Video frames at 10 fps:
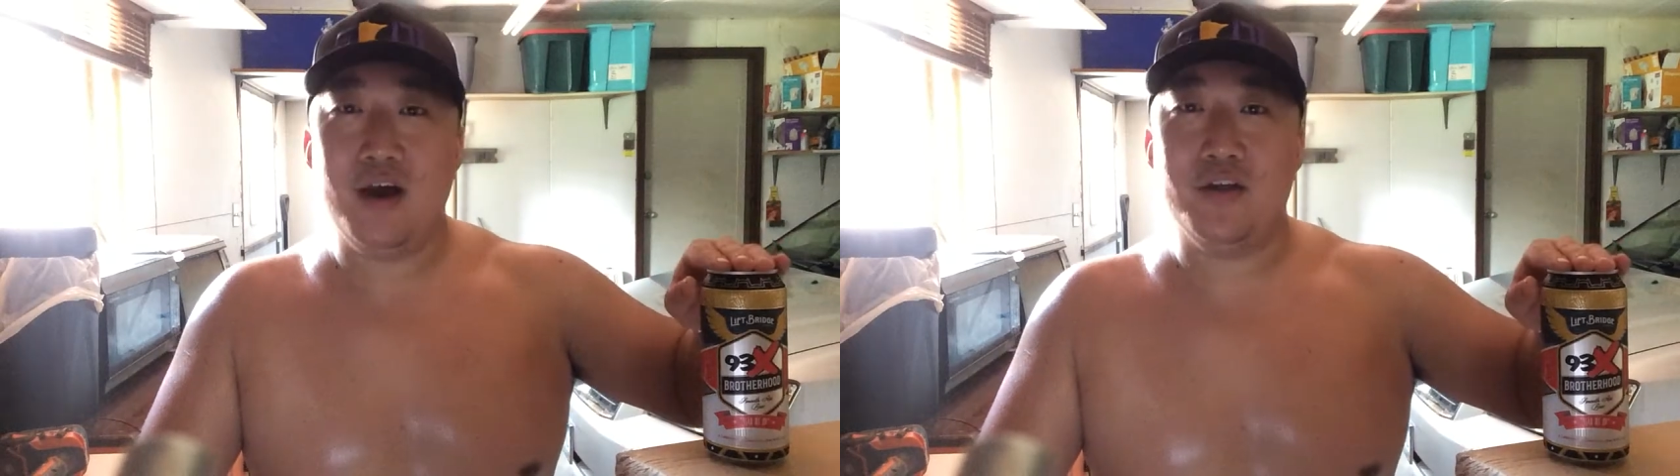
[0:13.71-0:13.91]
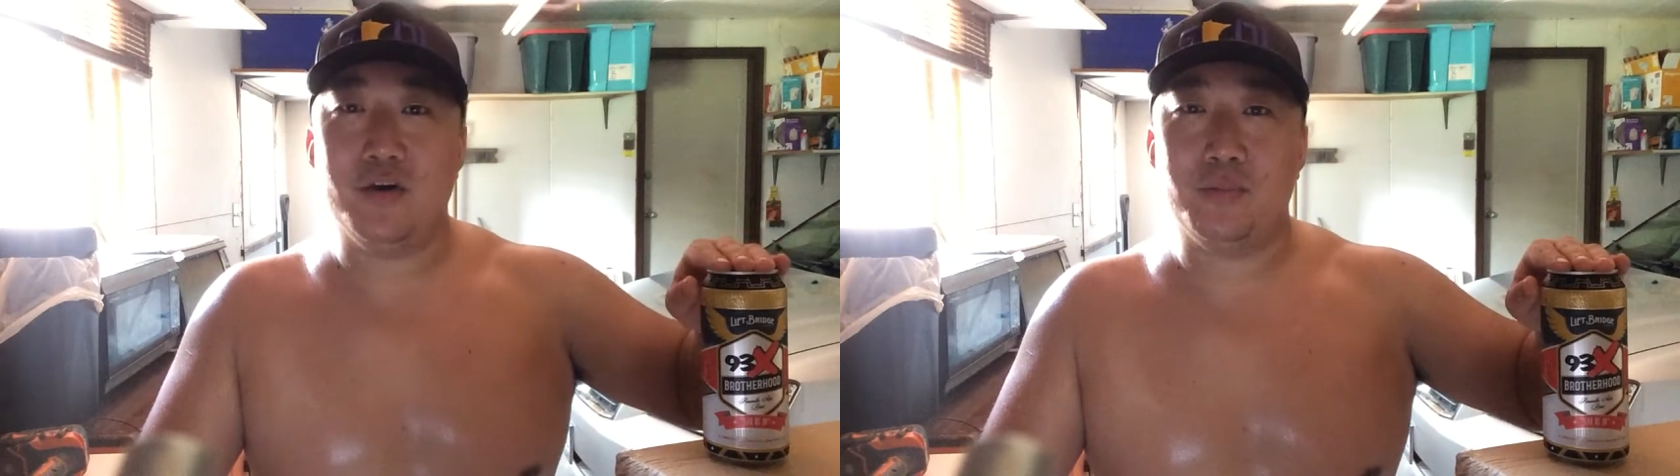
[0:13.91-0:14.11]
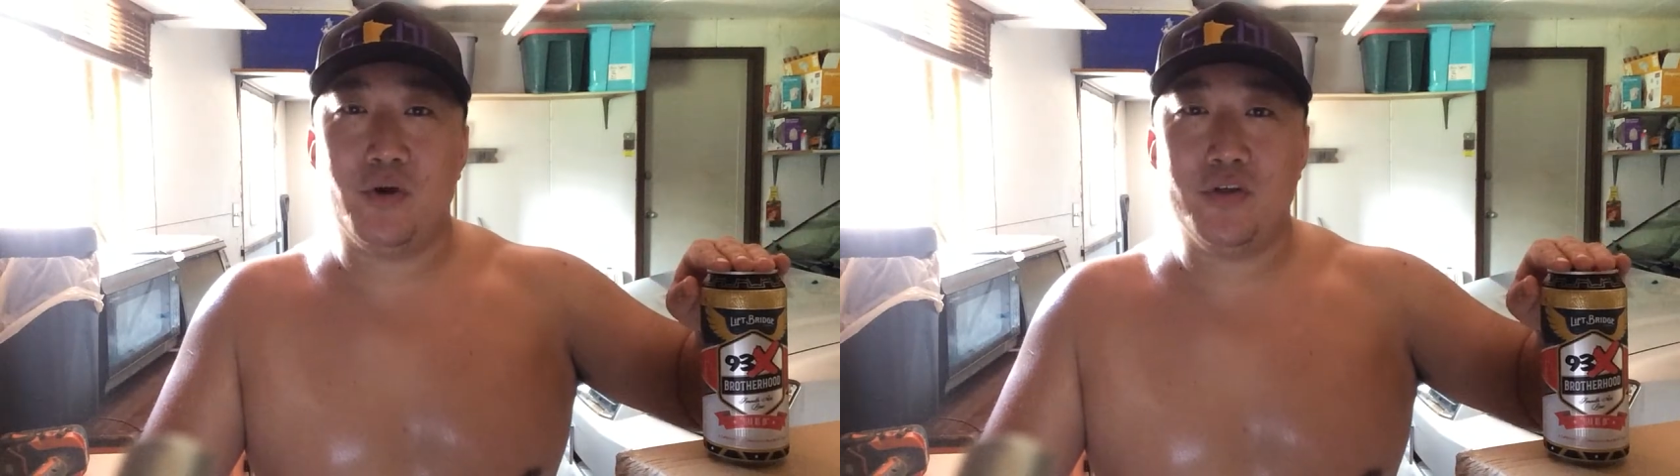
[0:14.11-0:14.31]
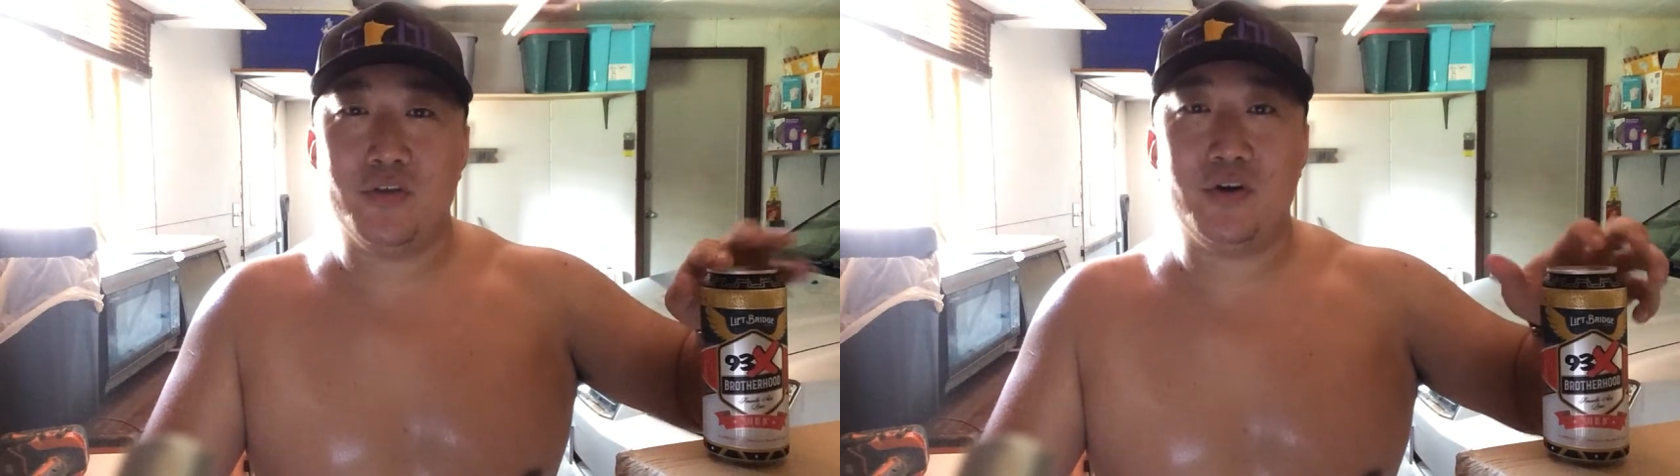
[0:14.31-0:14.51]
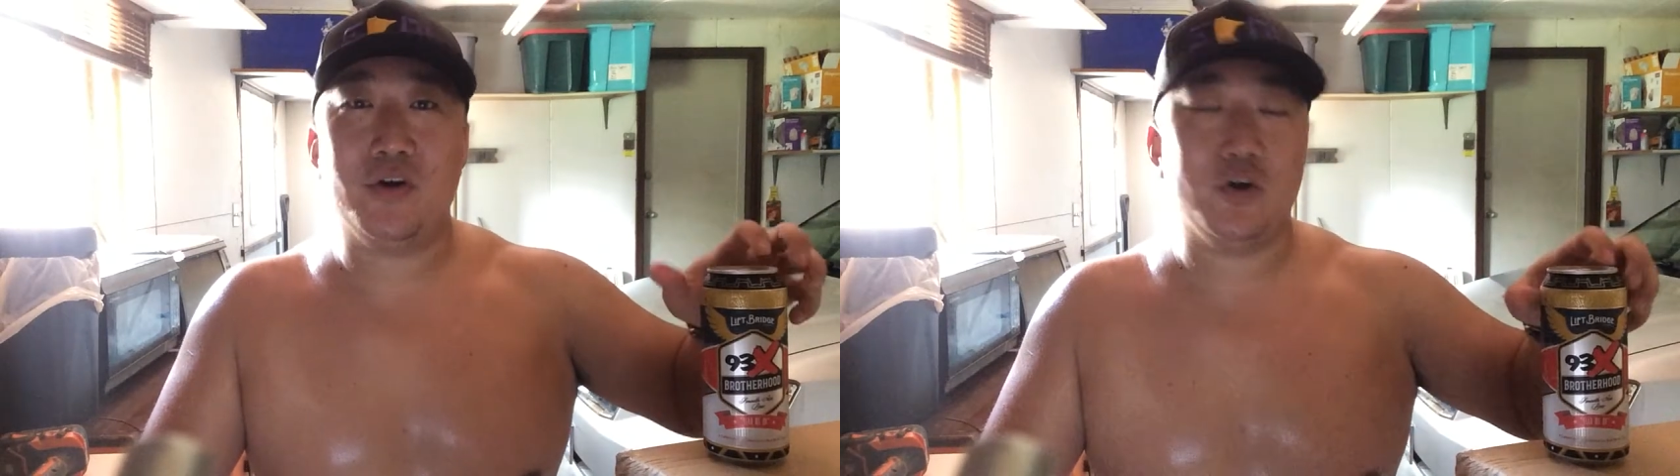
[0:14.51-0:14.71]
the
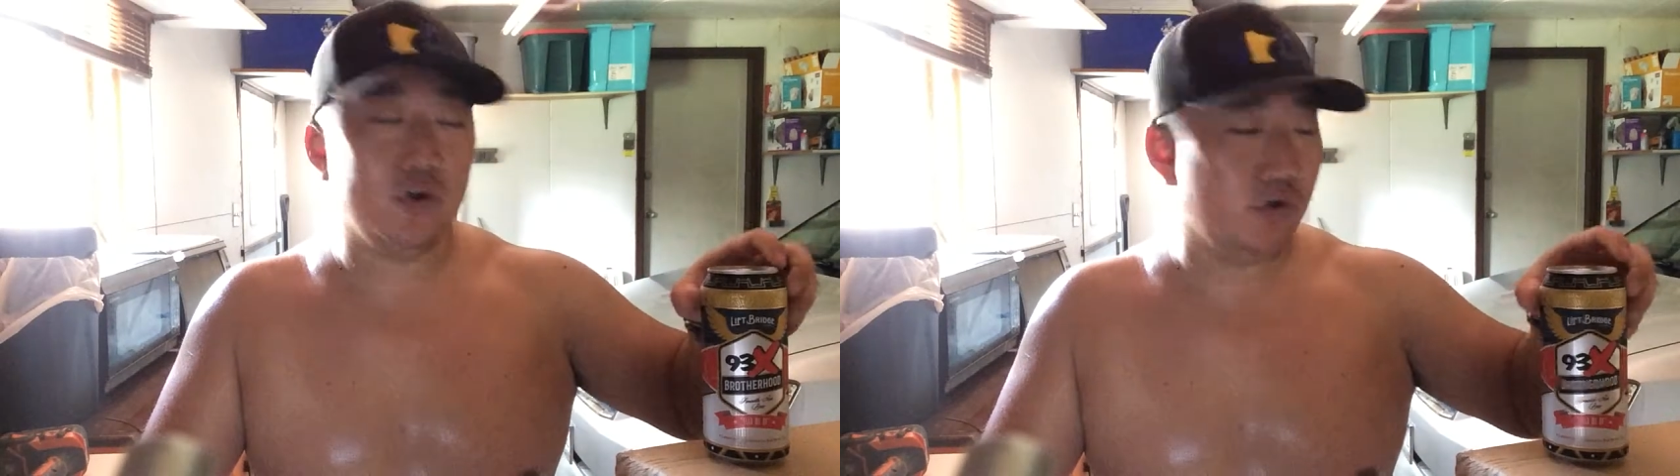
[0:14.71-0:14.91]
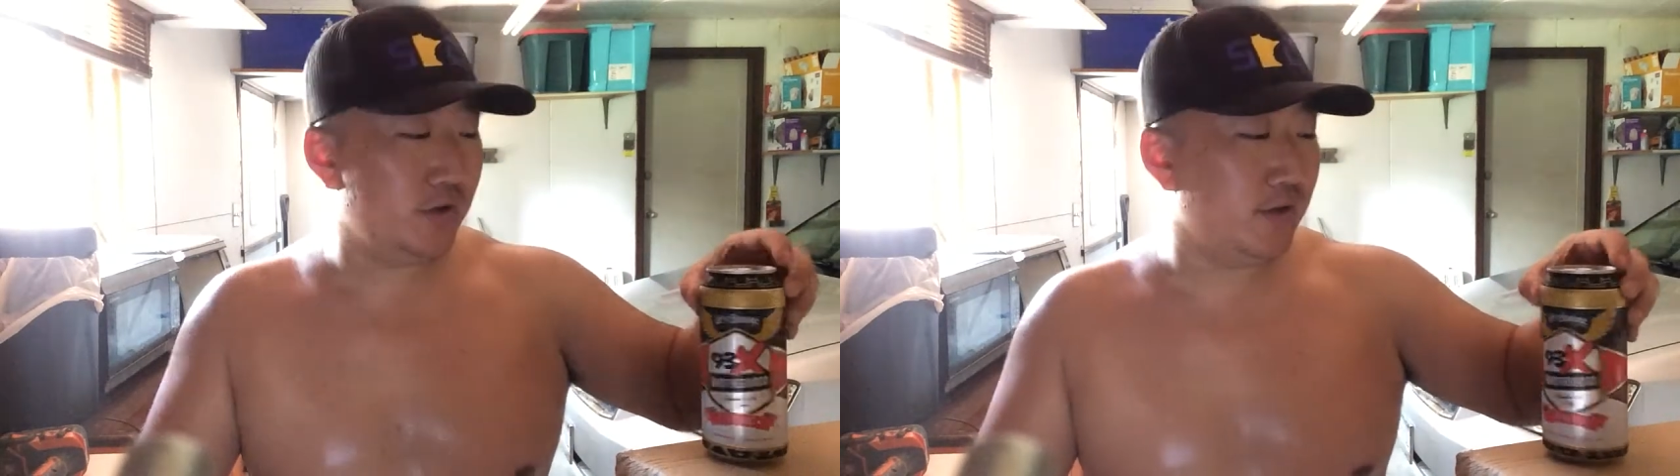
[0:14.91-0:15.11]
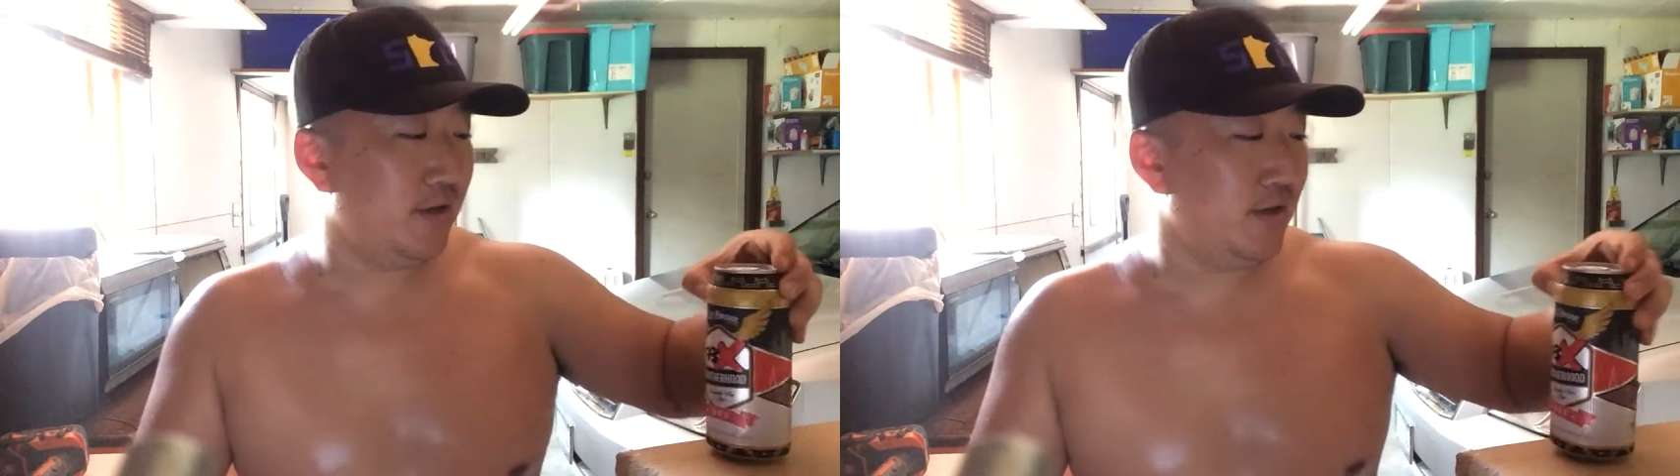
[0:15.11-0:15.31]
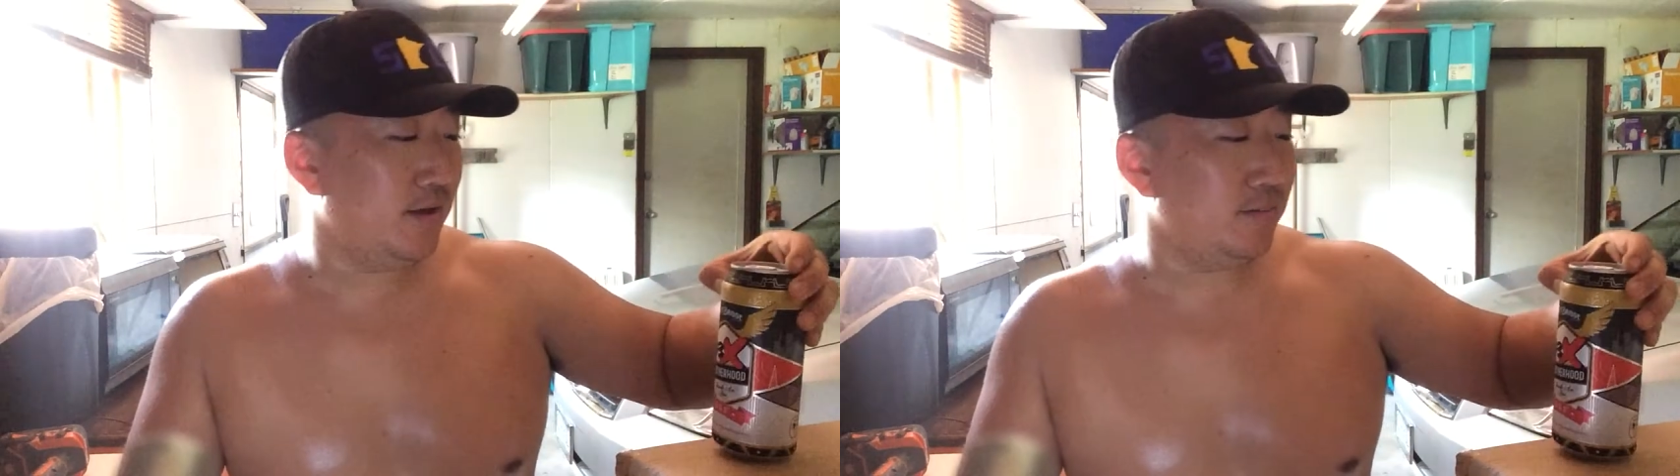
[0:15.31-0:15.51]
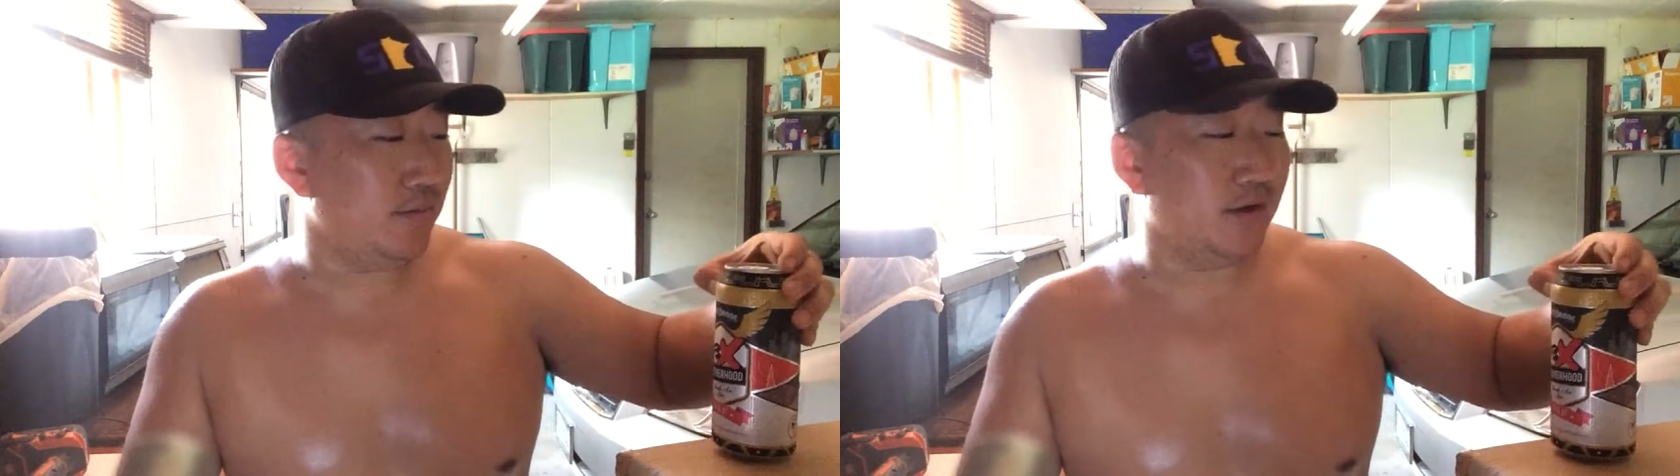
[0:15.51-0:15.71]
Brotherhood
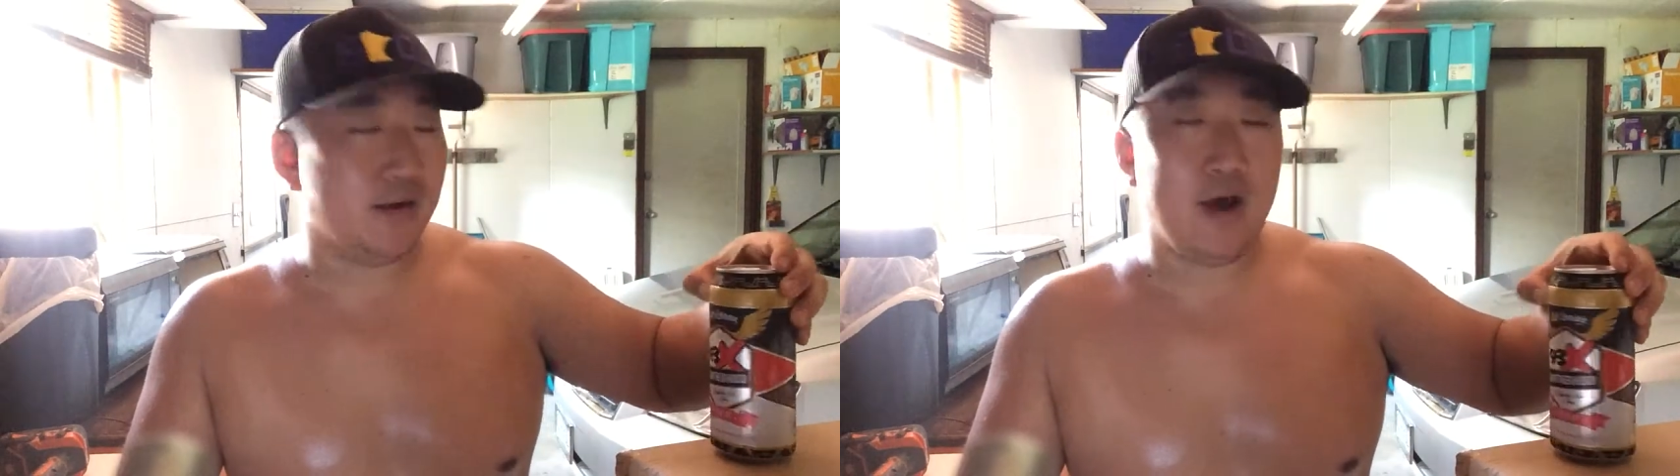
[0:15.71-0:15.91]
beer.